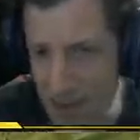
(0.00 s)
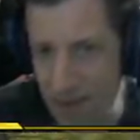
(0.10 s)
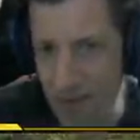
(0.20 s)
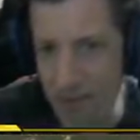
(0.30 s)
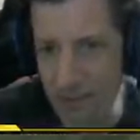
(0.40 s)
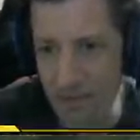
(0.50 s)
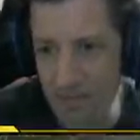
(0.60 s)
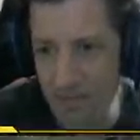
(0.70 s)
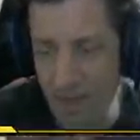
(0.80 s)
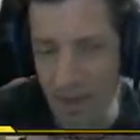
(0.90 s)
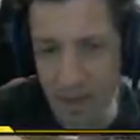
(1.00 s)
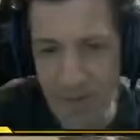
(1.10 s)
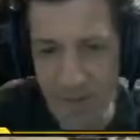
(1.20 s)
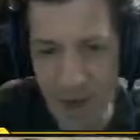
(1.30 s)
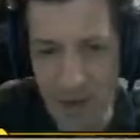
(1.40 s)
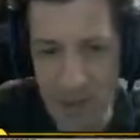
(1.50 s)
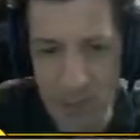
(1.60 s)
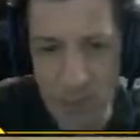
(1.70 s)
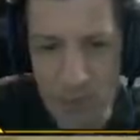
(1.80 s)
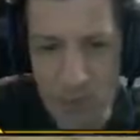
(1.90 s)
The
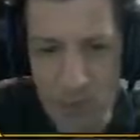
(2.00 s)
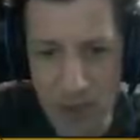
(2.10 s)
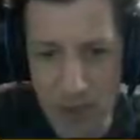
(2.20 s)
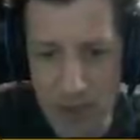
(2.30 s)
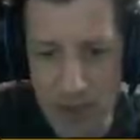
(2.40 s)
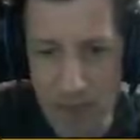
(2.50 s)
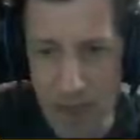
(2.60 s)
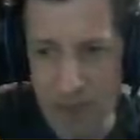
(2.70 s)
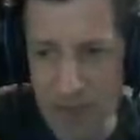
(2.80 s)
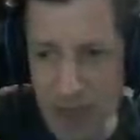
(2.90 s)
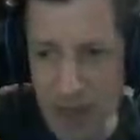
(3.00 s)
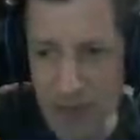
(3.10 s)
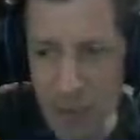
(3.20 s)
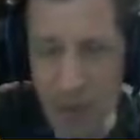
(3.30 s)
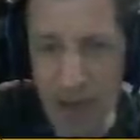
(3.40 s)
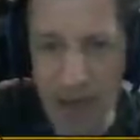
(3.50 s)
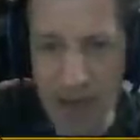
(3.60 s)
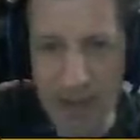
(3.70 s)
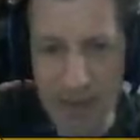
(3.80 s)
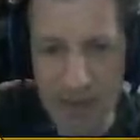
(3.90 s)
Founders was really awesome. That was kind of,
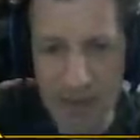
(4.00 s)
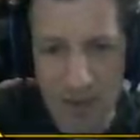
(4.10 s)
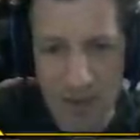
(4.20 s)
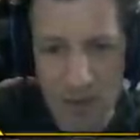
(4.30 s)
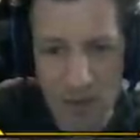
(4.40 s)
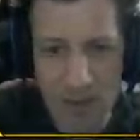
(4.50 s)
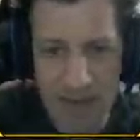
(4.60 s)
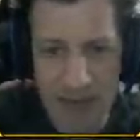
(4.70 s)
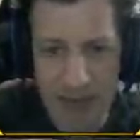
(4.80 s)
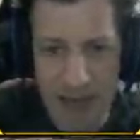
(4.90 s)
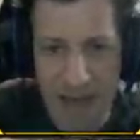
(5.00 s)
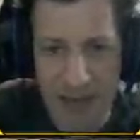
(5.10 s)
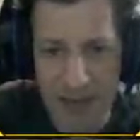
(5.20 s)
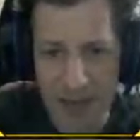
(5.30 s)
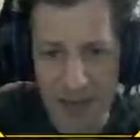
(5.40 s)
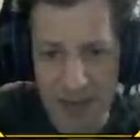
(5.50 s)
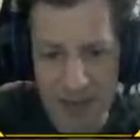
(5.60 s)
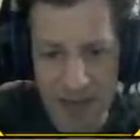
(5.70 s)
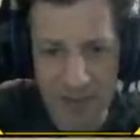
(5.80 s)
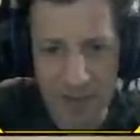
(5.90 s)
you really had
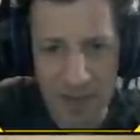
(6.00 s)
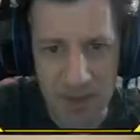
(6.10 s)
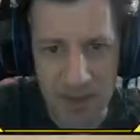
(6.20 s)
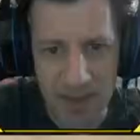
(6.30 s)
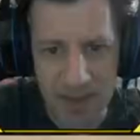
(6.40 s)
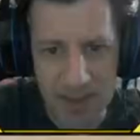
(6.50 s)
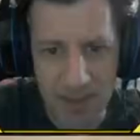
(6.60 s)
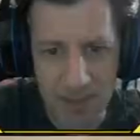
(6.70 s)
to have a Battle Pass